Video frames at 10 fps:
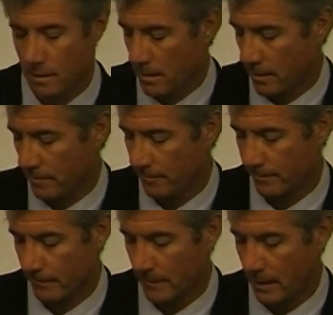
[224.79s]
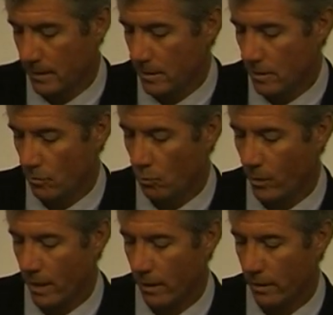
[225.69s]
um,
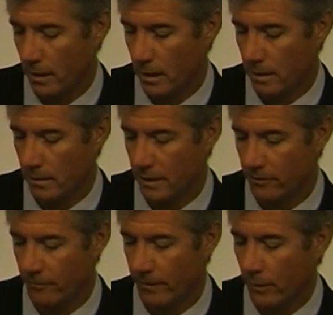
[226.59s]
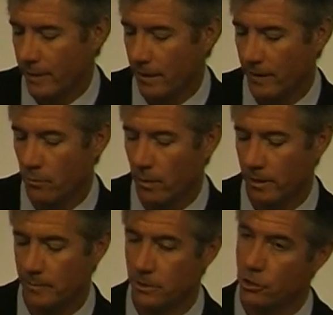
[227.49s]
where uh, at the very end they
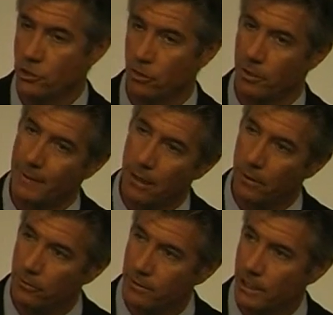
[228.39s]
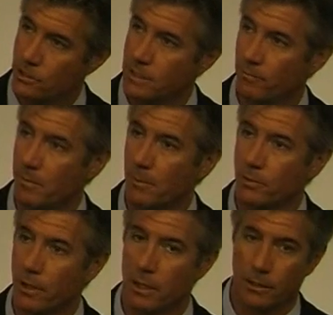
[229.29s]
wanted me to show them how other nations have
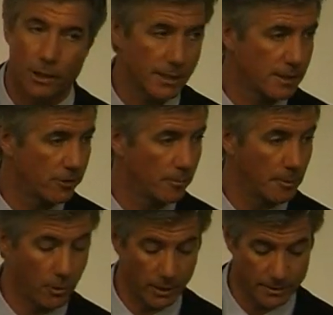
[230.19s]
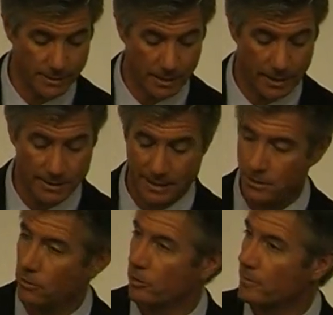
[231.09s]
remembered the Holocaust in their memorial designs. I
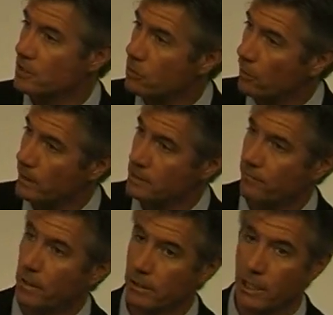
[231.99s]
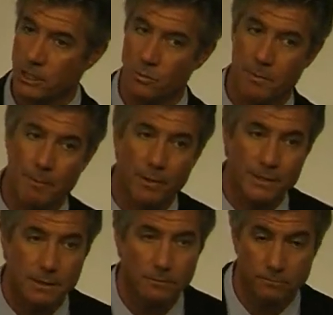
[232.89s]
told them the stories of Holocaust
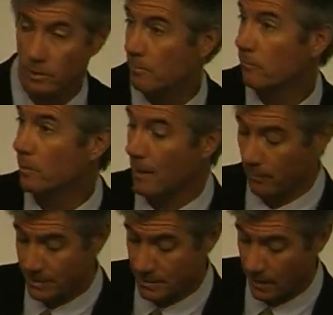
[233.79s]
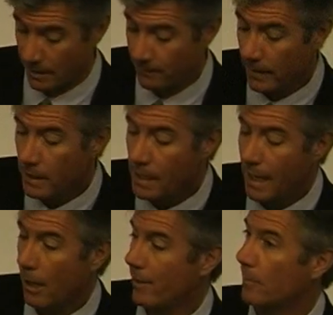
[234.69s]
Remembrance, Re Remembrance Day,
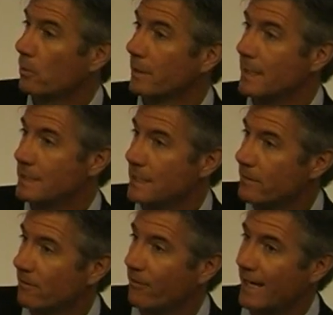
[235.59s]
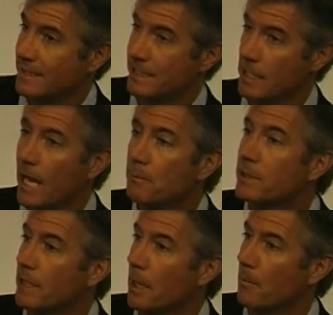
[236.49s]
how April nineteenth in fact did not
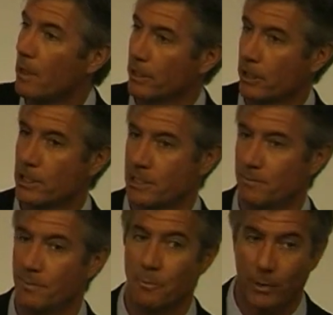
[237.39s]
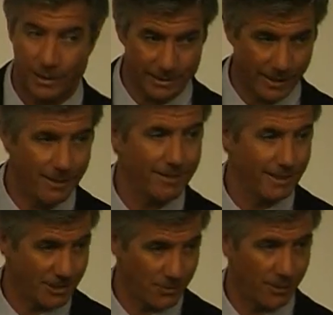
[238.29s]
become Holocaust Memorial Day
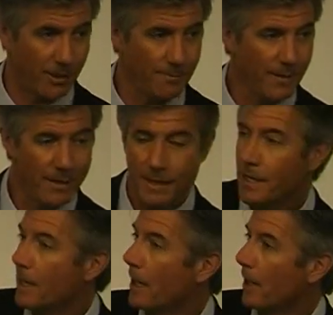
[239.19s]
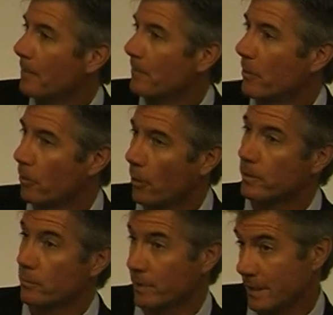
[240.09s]
in Israel, um, though
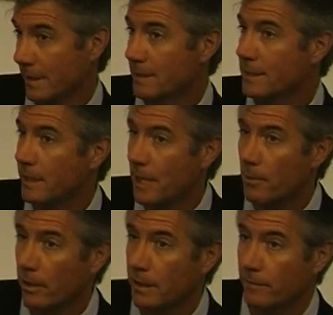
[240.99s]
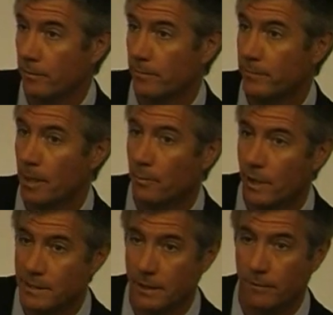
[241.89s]
it, it is the day marking the, the
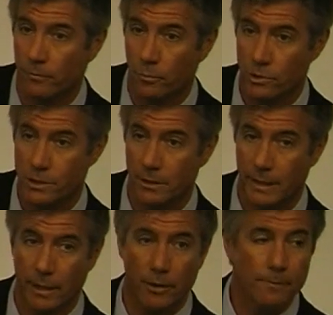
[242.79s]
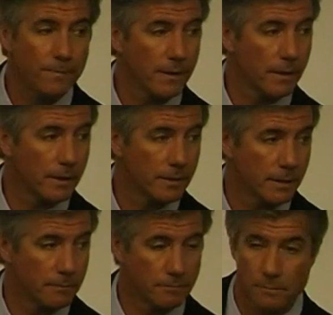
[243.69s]
uprising of the Warsaw Ghetto uh,
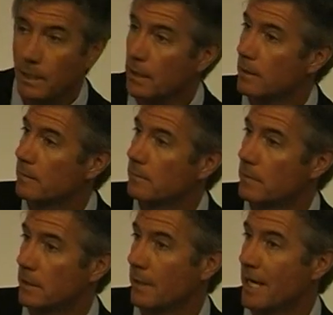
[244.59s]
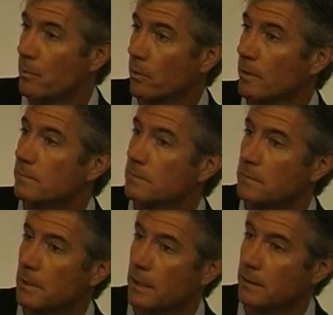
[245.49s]
in, uh, in April.
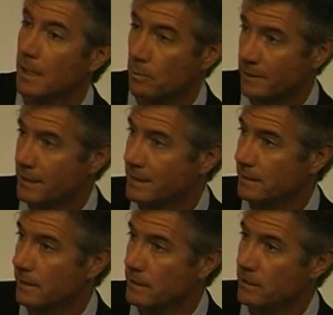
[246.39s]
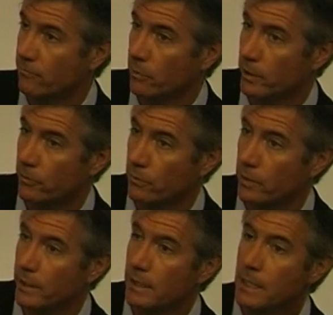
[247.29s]
Uh, April nineteenth, nineteen
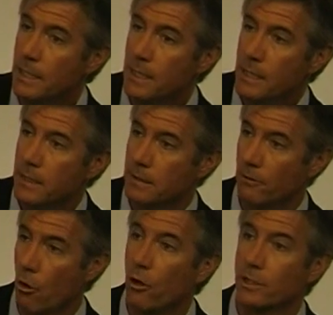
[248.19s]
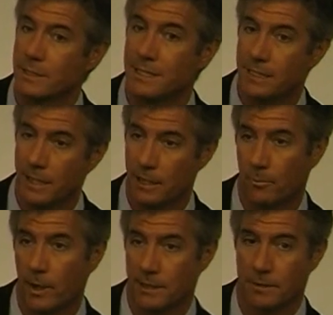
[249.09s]
forty-three, the longest sustained
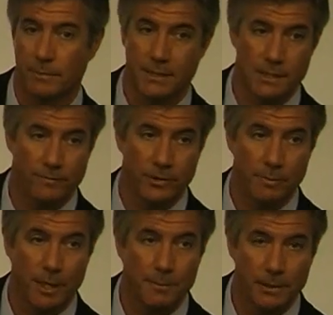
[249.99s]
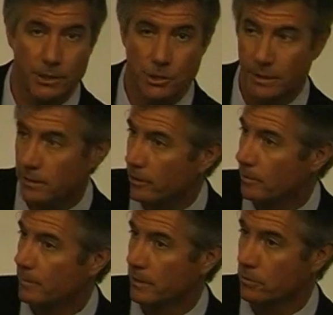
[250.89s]
uprising by a civilian population in
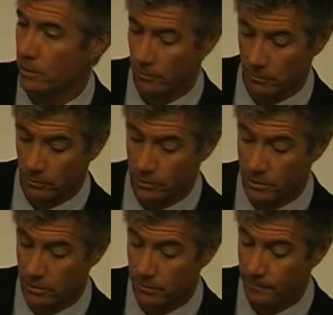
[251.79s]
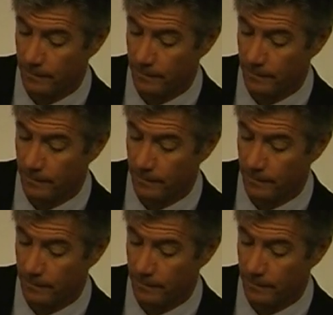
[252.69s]
Europe uh, during World War Two.